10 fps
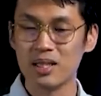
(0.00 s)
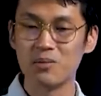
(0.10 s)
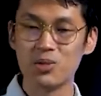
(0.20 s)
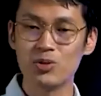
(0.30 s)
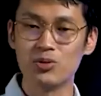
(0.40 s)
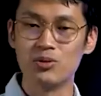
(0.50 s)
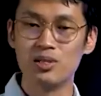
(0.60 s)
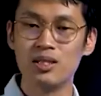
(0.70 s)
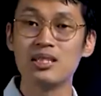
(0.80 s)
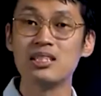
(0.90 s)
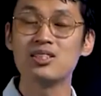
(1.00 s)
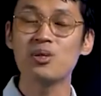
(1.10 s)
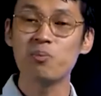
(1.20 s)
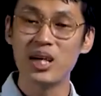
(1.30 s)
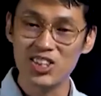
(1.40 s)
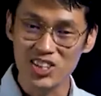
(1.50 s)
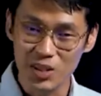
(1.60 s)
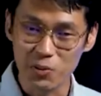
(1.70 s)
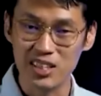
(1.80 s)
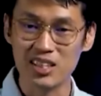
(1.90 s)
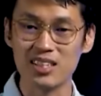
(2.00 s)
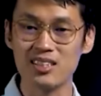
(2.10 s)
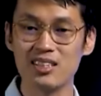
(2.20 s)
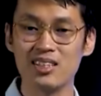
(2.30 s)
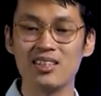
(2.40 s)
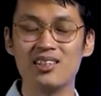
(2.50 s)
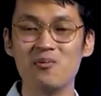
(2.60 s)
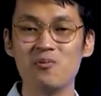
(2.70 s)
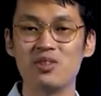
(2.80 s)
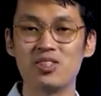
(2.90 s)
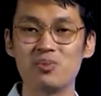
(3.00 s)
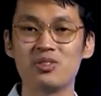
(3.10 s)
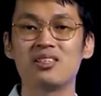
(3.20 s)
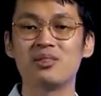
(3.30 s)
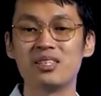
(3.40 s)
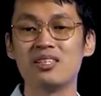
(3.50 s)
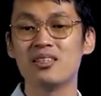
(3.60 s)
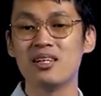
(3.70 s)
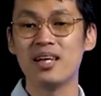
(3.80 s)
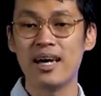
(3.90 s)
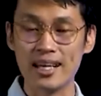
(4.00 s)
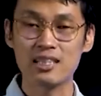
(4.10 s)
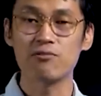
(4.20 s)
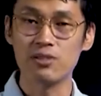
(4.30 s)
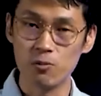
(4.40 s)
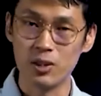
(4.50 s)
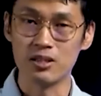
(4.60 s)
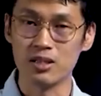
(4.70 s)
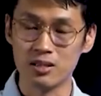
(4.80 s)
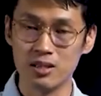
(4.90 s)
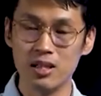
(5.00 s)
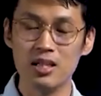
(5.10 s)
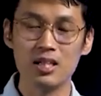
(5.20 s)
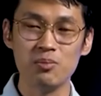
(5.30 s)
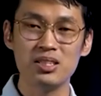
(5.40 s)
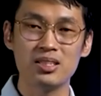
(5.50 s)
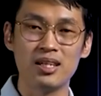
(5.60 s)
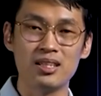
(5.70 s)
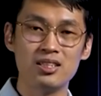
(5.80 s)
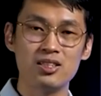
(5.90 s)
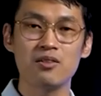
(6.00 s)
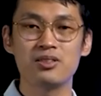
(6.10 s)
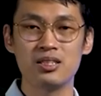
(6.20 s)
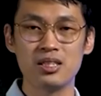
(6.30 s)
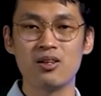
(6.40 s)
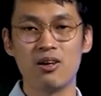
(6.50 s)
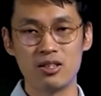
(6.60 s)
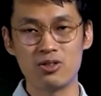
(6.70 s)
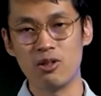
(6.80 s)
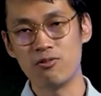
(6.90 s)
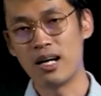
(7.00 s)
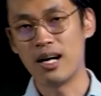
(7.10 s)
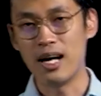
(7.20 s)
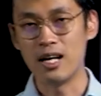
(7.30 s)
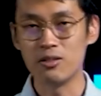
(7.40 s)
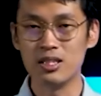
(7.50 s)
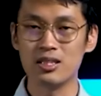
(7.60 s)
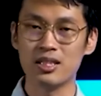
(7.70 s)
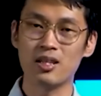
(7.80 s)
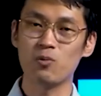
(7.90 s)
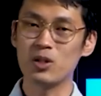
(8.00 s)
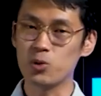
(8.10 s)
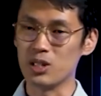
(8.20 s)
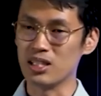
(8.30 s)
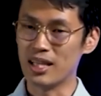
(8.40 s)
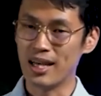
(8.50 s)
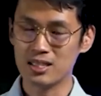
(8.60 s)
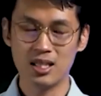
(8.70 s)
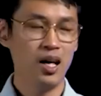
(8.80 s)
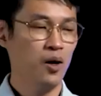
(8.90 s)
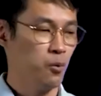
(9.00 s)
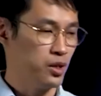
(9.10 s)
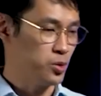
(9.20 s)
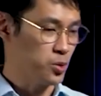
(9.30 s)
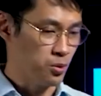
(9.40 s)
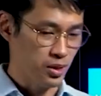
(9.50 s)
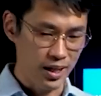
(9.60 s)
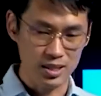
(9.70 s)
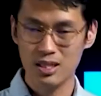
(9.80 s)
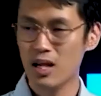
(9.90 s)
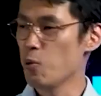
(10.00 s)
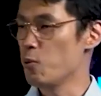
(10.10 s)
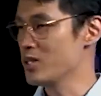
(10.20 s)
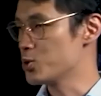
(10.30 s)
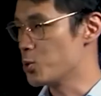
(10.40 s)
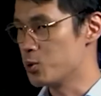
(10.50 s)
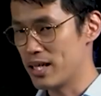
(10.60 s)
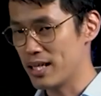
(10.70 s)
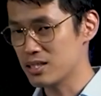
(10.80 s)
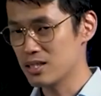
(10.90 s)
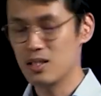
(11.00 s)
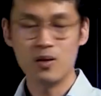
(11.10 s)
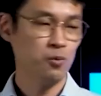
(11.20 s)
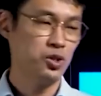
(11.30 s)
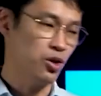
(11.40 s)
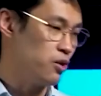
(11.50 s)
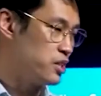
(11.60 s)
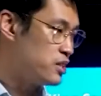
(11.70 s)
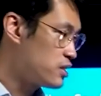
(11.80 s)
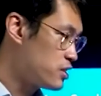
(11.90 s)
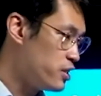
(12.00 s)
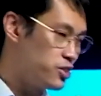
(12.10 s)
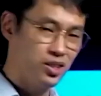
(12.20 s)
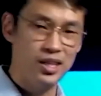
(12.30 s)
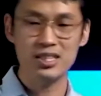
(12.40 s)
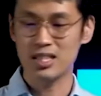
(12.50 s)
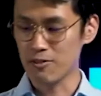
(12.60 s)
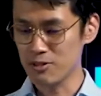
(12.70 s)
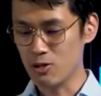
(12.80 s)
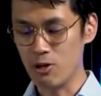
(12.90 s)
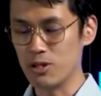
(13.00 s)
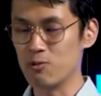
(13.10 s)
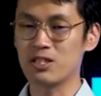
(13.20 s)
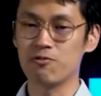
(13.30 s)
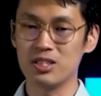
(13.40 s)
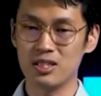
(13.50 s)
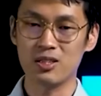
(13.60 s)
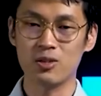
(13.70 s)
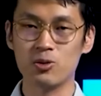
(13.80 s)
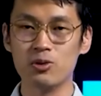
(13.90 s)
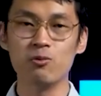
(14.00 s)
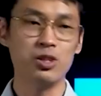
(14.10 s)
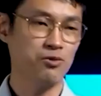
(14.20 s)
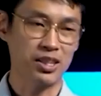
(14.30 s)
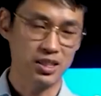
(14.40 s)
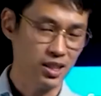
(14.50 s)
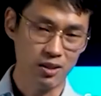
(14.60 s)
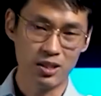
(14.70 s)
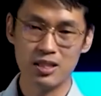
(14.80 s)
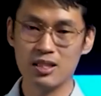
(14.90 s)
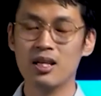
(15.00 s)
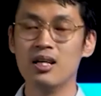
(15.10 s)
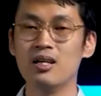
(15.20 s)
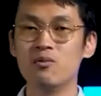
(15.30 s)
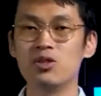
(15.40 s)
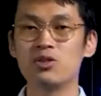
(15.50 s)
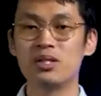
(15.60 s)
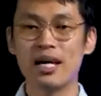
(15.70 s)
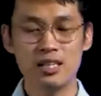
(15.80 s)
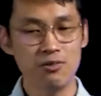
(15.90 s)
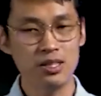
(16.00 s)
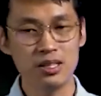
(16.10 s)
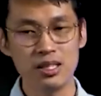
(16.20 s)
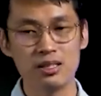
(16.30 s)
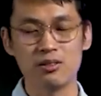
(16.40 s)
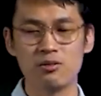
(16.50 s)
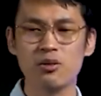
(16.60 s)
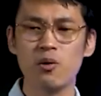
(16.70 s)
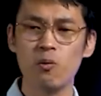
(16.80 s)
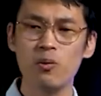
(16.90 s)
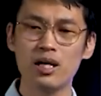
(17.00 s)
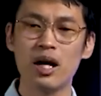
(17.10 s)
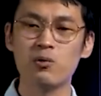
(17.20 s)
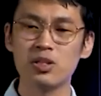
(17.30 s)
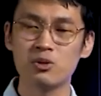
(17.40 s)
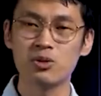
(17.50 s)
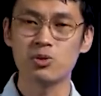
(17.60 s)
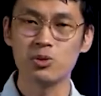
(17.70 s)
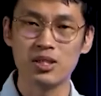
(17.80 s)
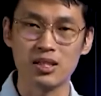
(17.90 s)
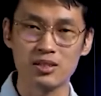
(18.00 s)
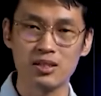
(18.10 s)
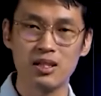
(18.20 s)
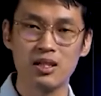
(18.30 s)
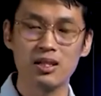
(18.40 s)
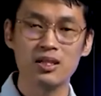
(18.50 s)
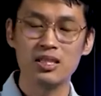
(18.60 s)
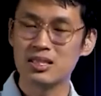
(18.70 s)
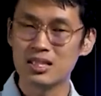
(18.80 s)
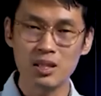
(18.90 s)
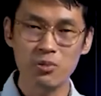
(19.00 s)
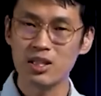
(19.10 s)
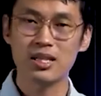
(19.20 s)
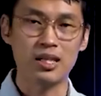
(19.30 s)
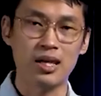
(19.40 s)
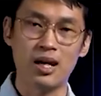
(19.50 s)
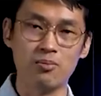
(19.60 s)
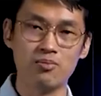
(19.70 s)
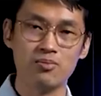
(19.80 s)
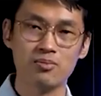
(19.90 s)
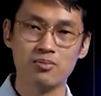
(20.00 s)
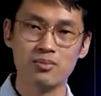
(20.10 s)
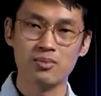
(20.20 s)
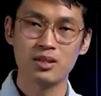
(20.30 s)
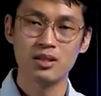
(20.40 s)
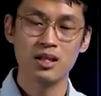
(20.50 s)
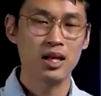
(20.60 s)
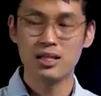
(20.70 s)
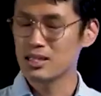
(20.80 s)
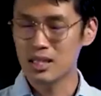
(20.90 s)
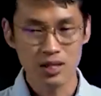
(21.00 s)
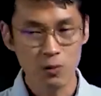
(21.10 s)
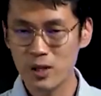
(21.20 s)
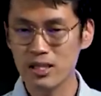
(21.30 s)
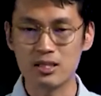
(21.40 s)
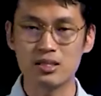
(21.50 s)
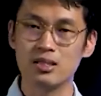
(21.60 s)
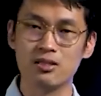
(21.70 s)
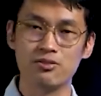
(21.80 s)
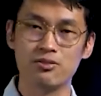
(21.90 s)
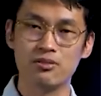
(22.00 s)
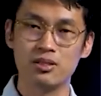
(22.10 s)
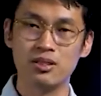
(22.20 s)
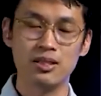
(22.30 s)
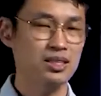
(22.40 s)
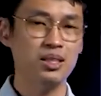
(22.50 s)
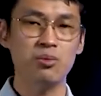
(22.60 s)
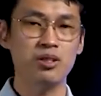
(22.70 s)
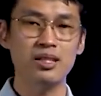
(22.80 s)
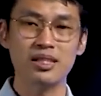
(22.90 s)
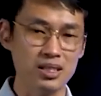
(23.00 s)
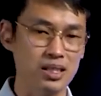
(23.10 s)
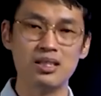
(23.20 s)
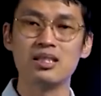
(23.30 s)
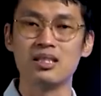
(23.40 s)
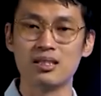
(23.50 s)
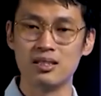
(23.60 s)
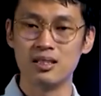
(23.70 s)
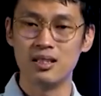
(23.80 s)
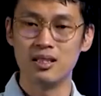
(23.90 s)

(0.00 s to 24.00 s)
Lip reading: Number two, instead of patiently waiting, we're supposed to be actively waiting. It means that instead of sitting on the sofa every day thinking what to eat next, what to cook next, where to go next, which holiday destination next, after COVID, what's the first thing I do, which vaccine I want to take, we should be actively thinking, you know, what are we supposed to do next? Is there somebody I can help? Is there somewhere I can serve? Is there somebody that's in need?